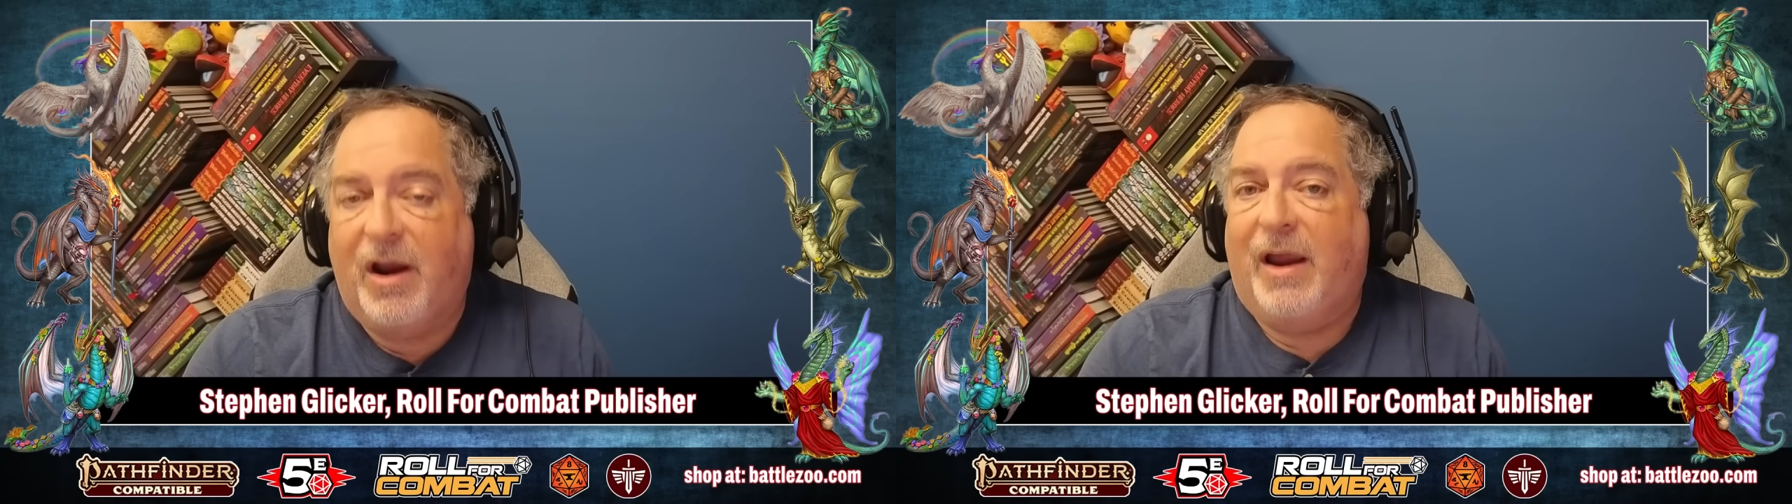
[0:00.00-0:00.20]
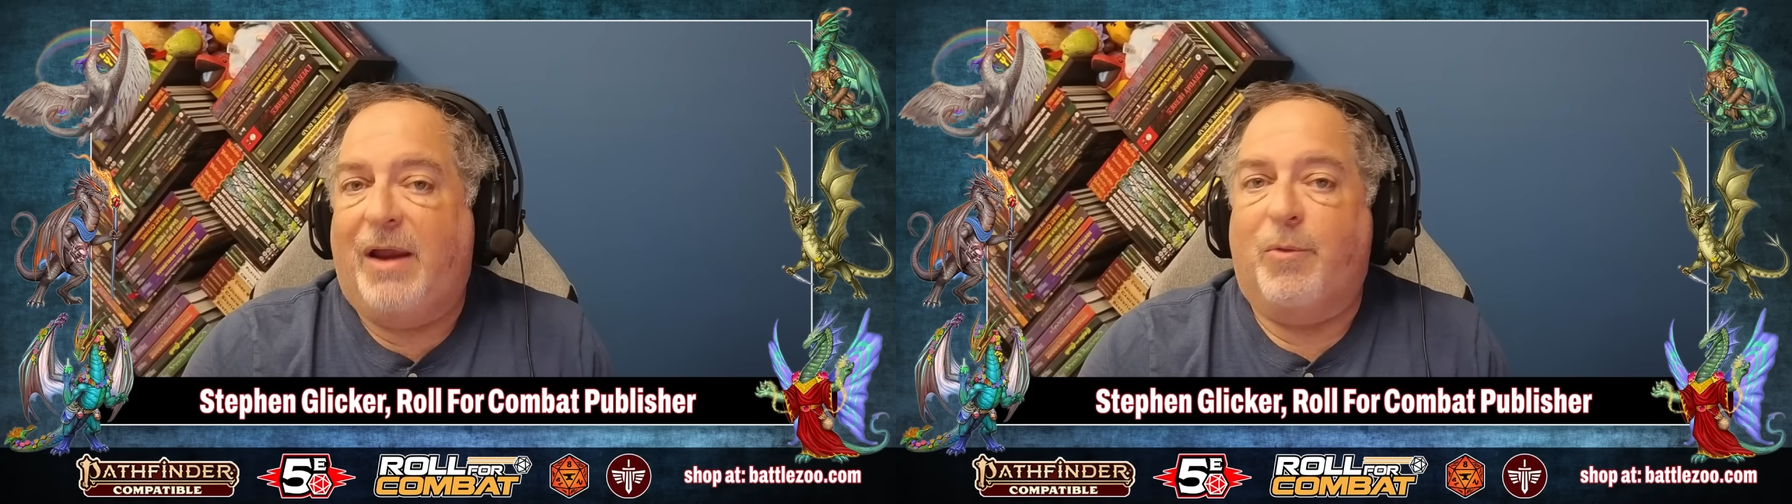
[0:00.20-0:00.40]

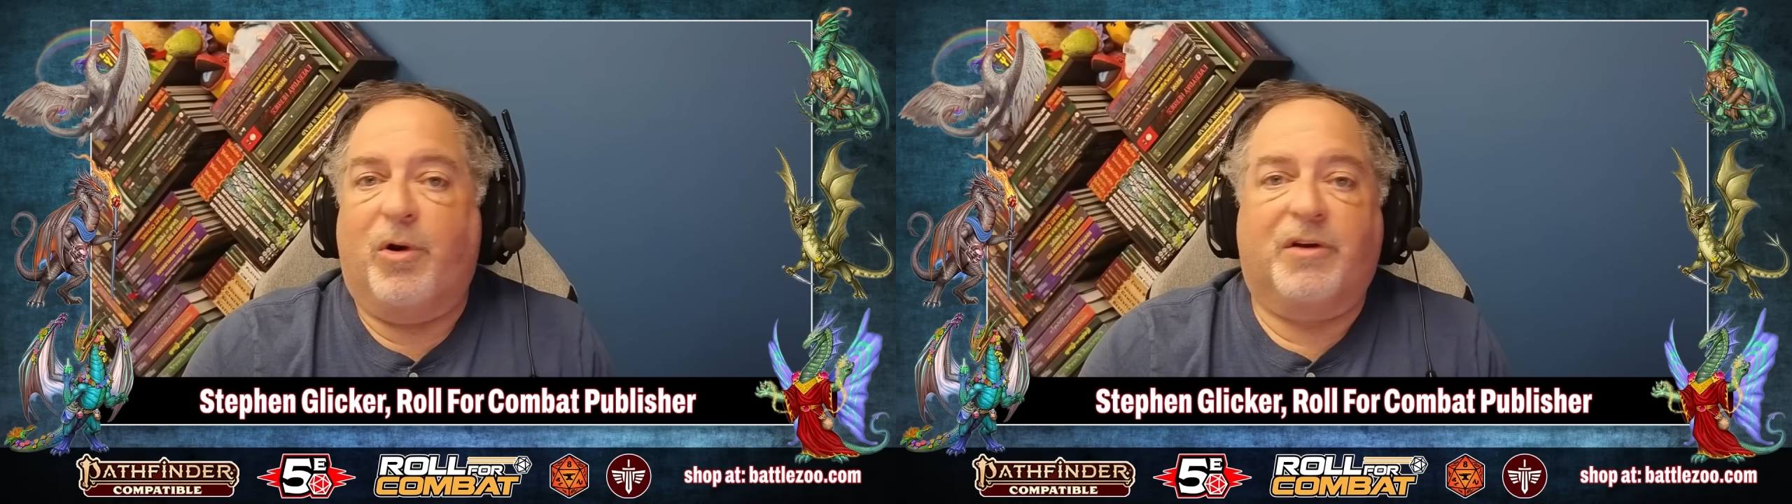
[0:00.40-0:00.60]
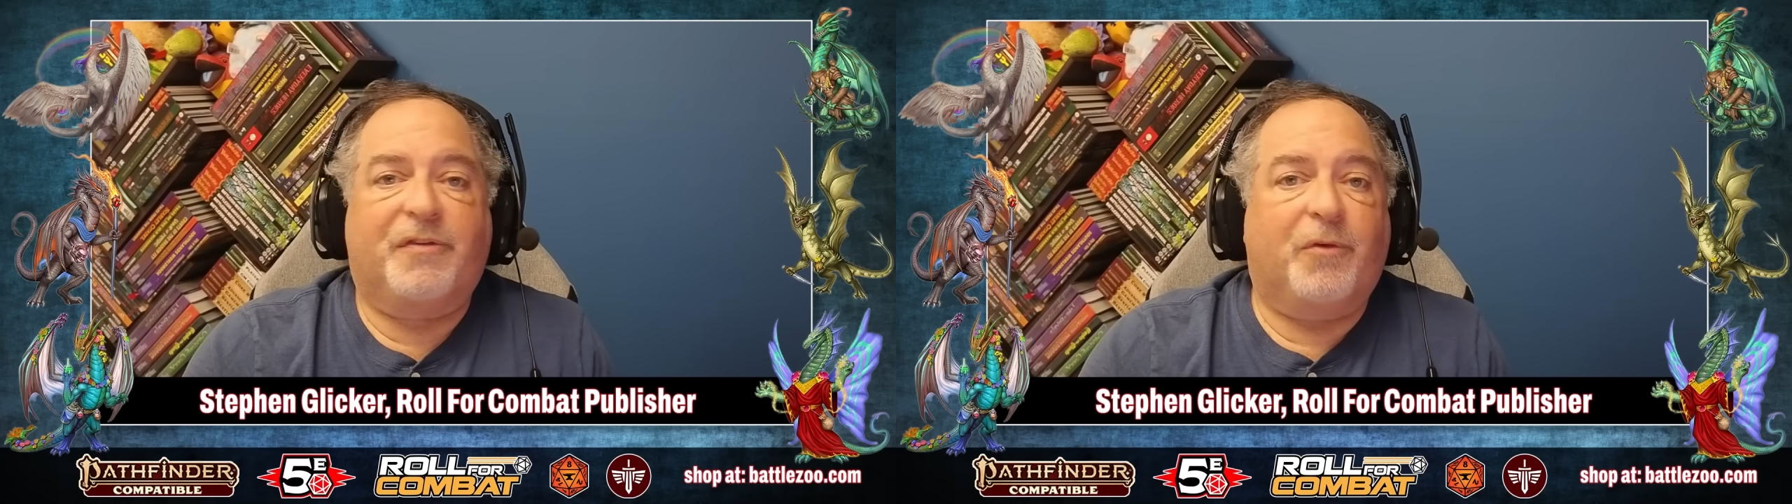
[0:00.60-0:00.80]
It
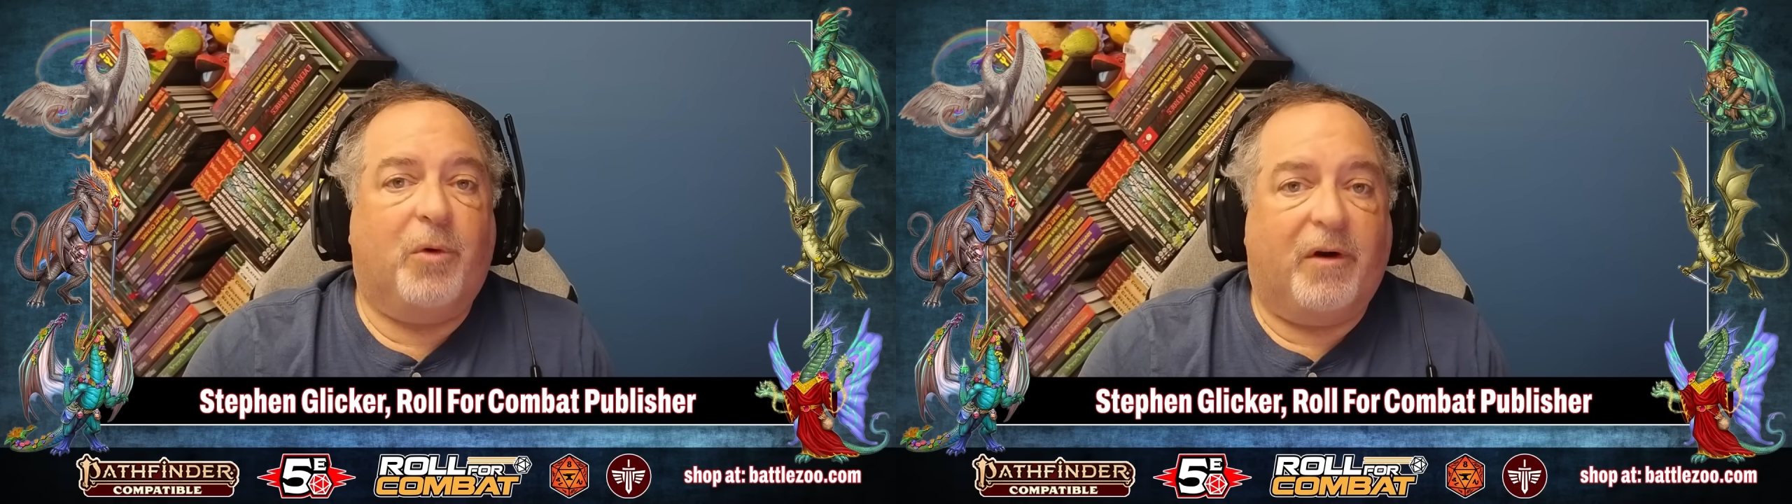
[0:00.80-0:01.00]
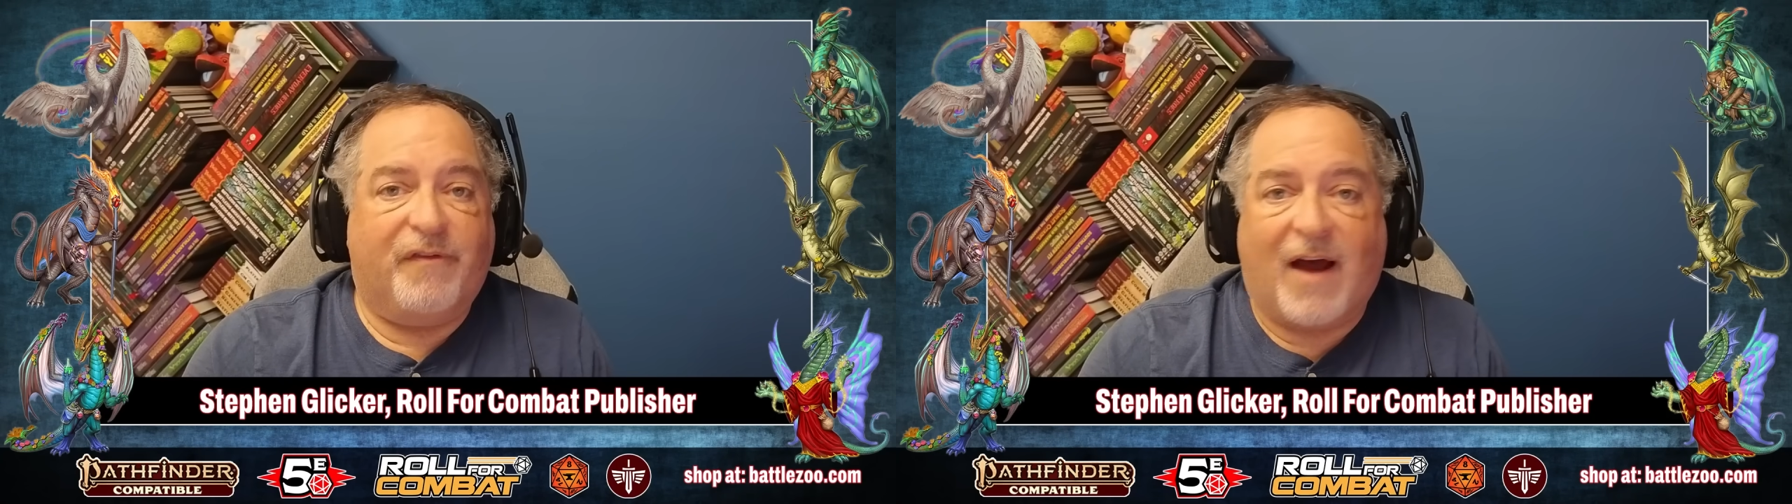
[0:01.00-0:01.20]
works
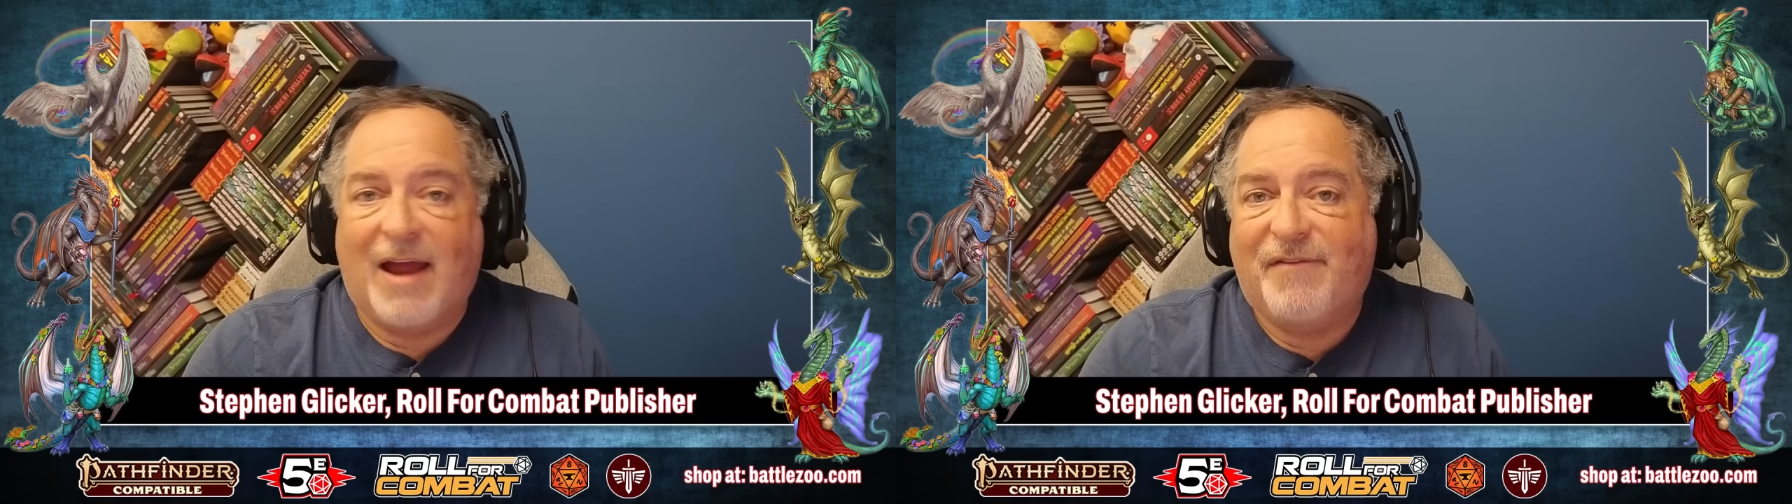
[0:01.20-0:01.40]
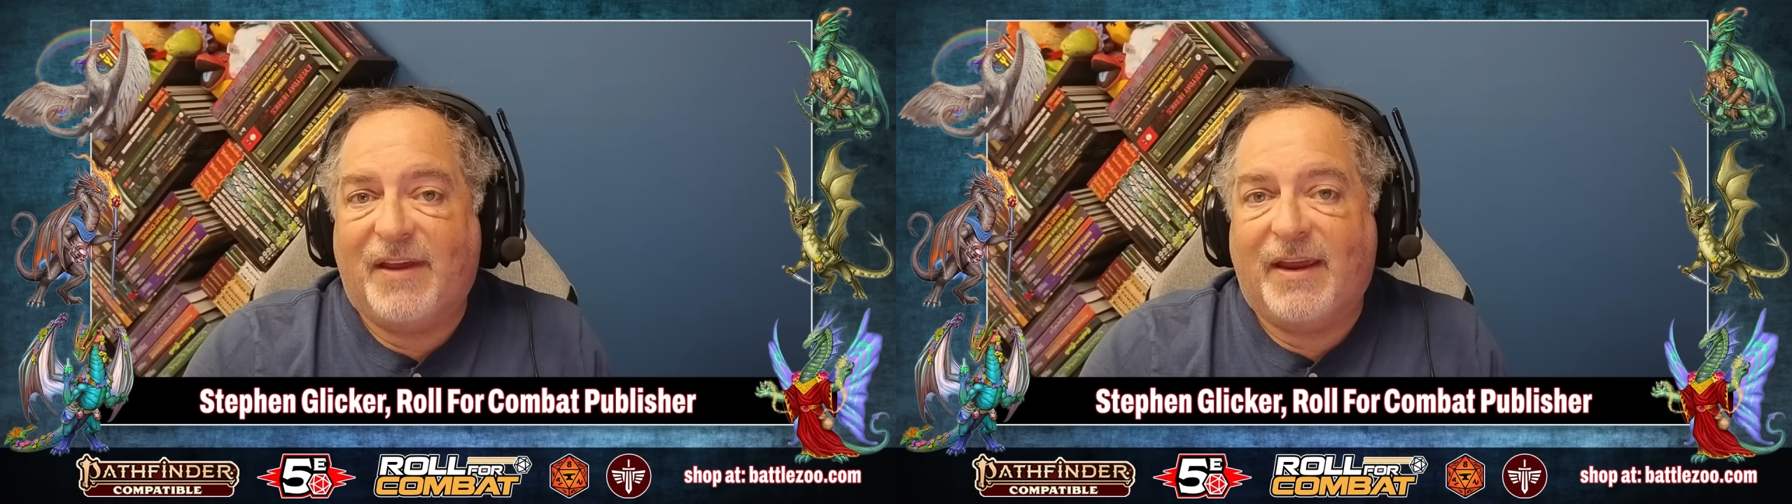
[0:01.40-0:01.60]
for
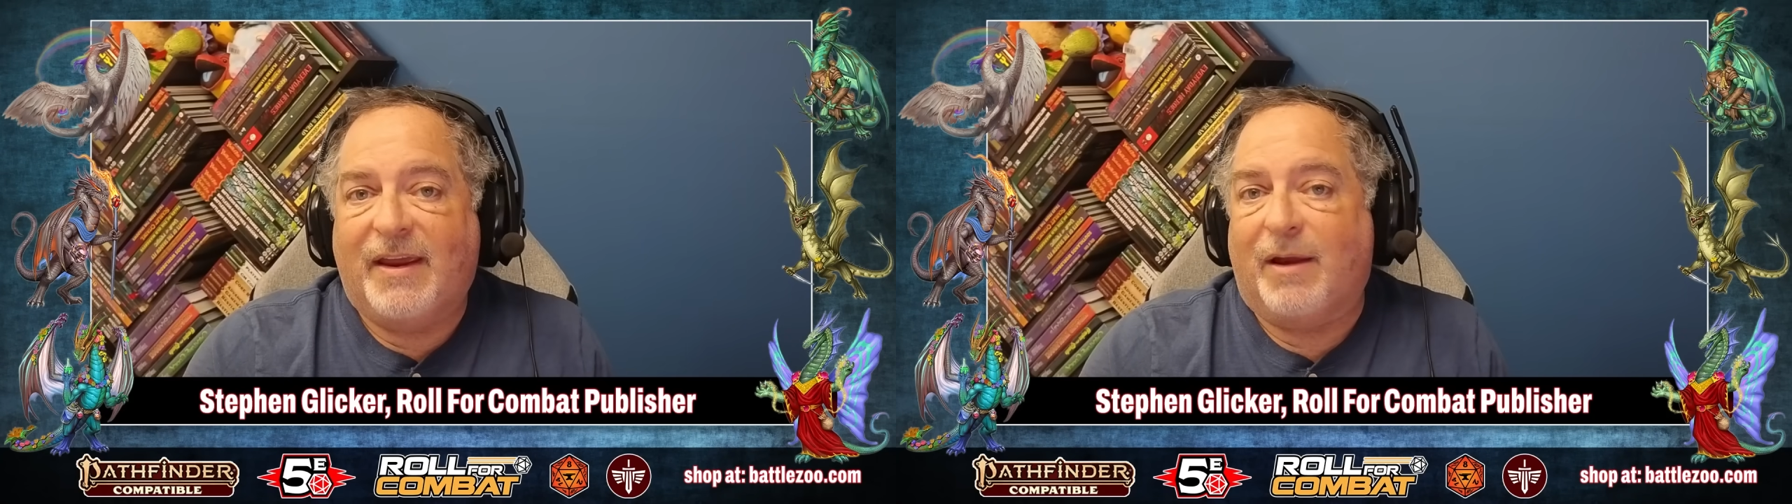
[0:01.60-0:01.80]
5e,